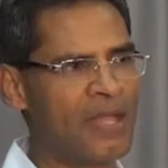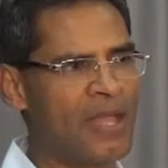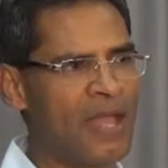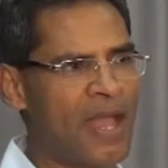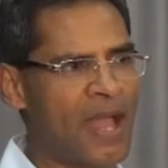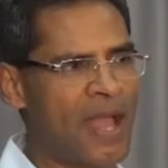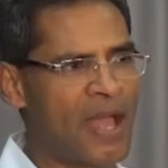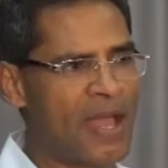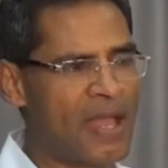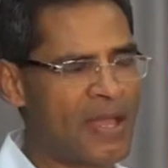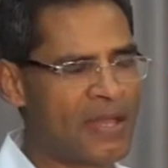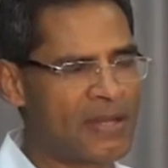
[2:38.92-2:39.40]

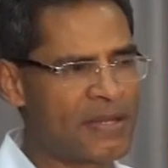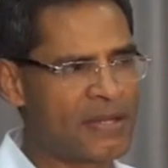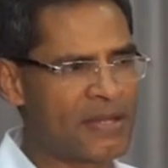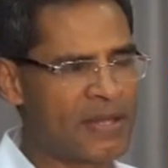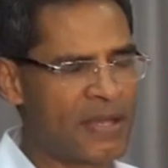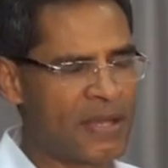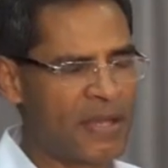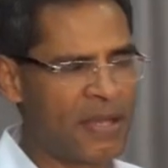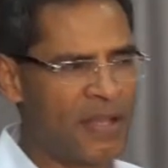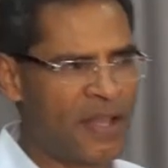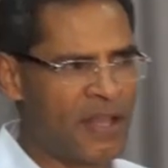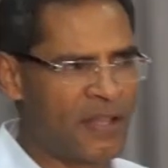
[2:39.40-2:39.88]

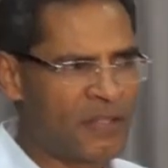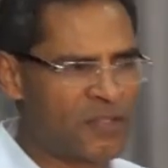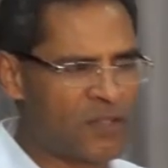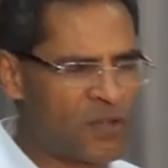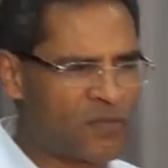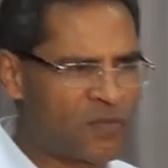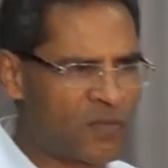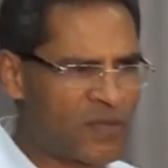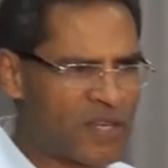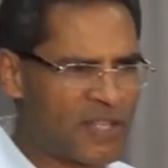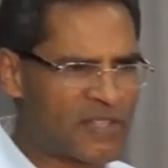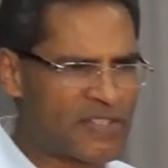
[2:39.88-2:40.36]
And so,
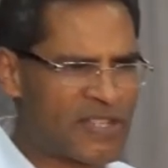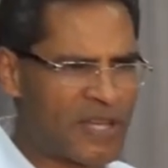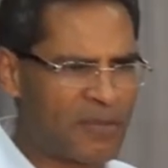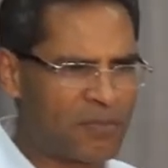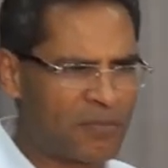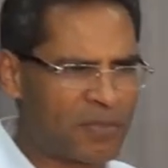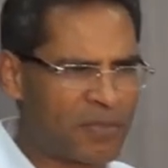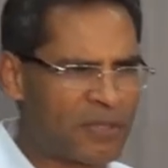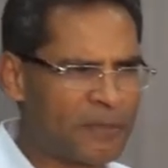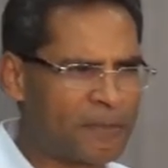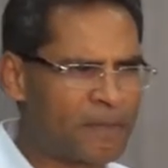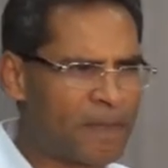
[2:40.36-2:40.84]
for
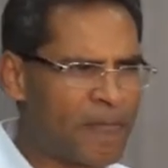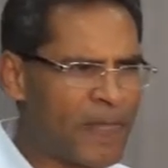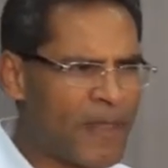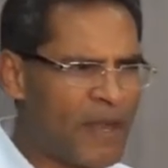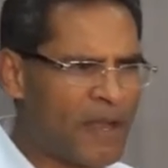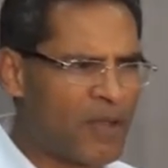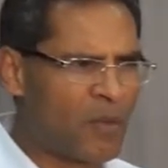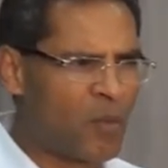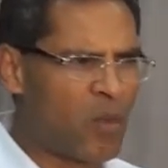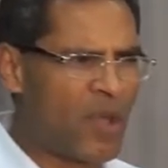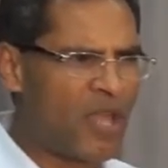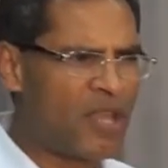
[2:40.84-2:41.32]
example,
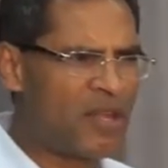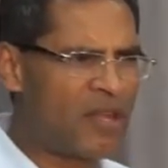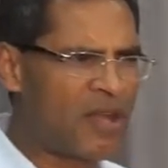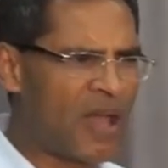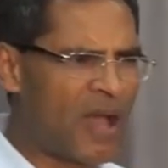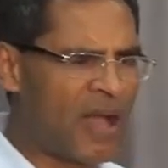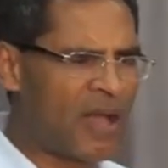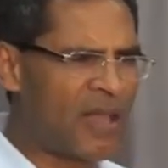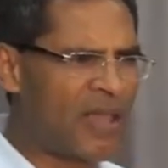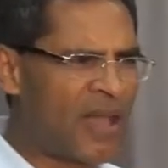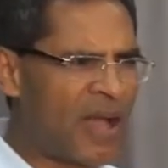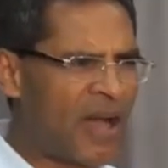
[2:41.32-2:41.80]
when
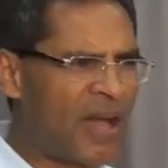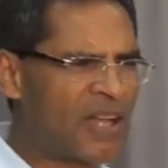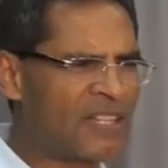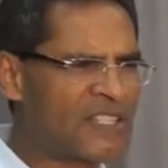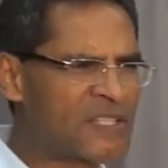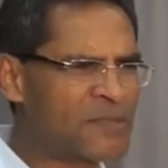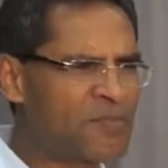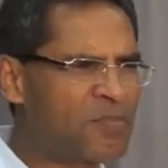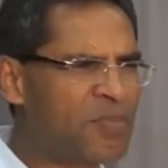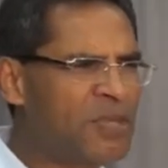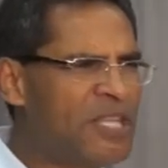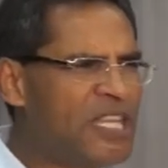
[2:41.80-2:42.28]
I
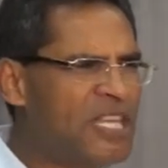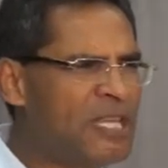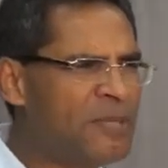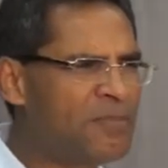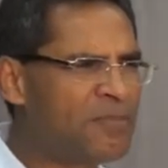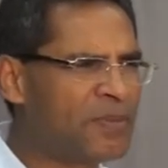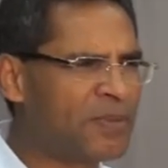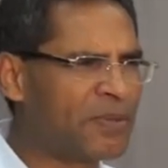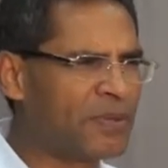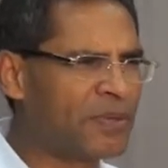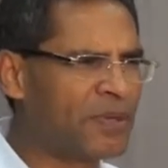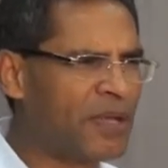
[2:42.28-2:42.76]
ask
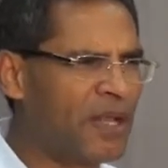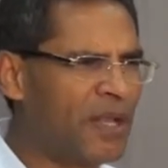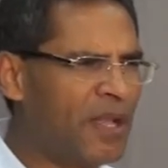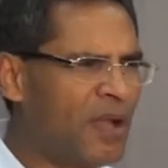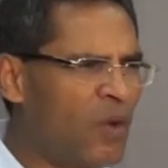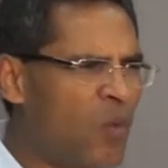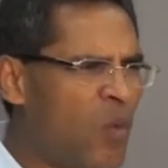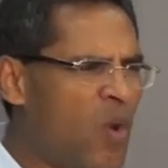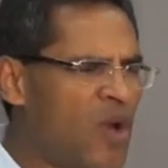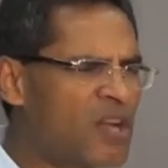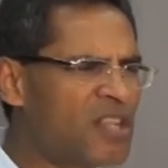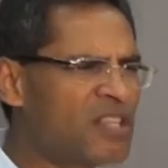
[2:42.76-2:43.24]
people,
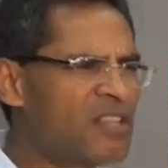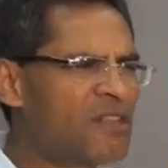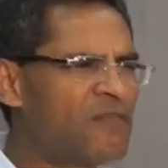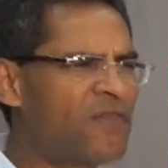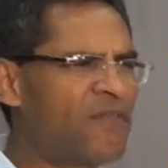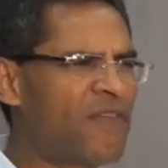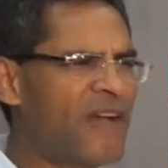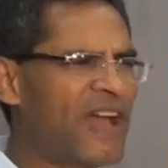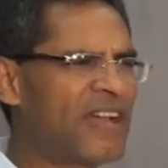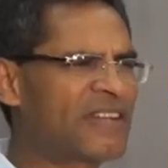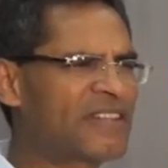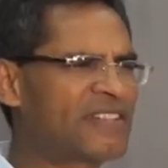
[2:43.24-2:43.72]
what are the
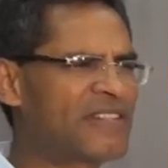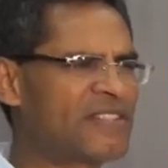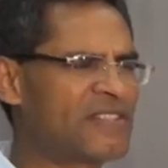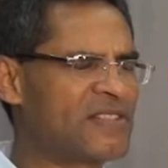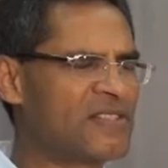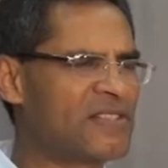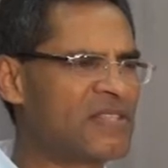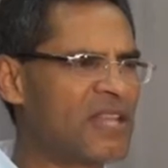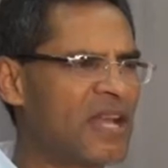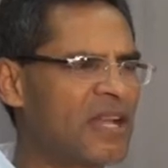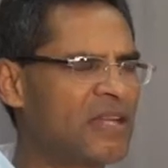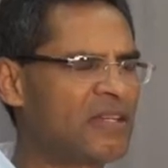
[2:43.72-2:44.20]

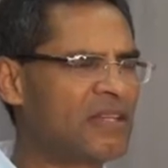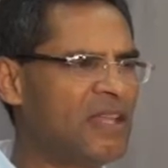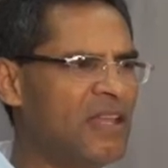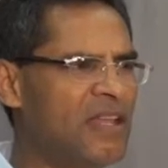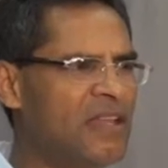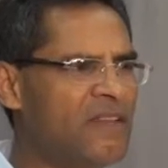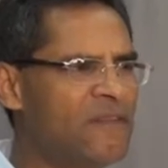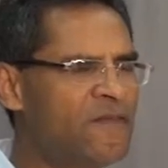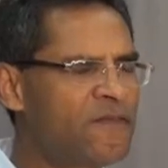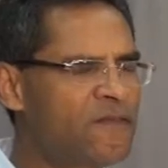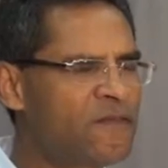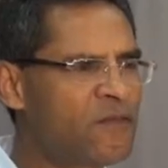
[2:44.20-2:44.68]
factors that
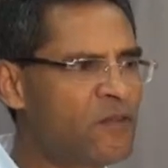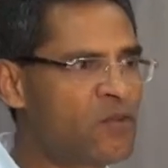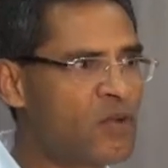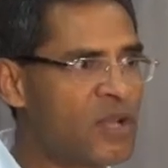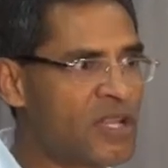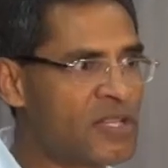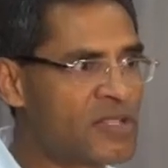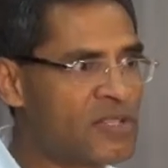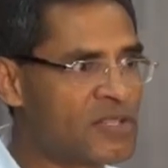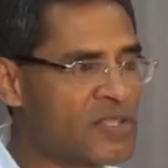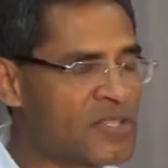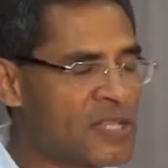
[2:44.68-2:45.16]

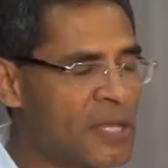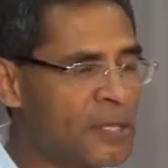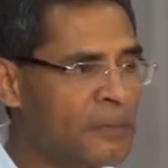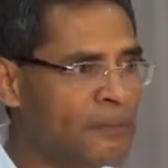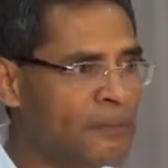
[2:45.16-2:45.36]
influence